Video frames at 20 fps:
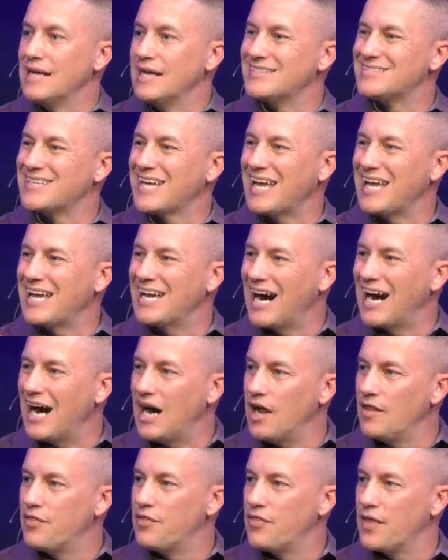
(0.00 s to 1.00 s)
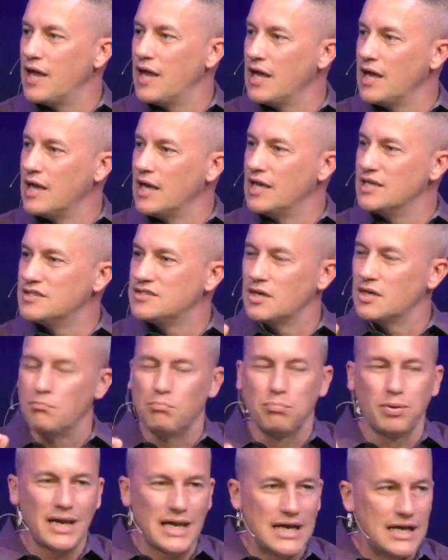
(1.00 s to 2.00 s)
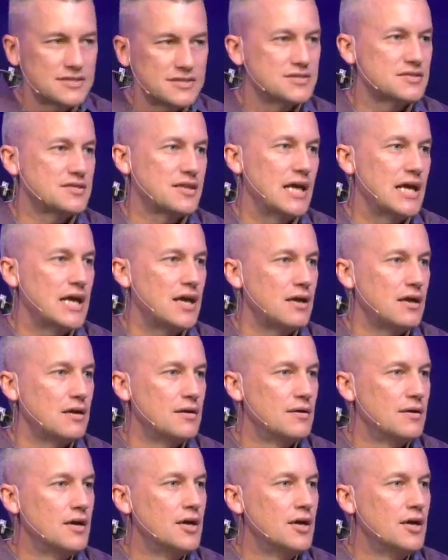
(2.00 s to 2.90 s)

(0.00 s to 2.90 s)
It's a God thing. It's a blessed thing,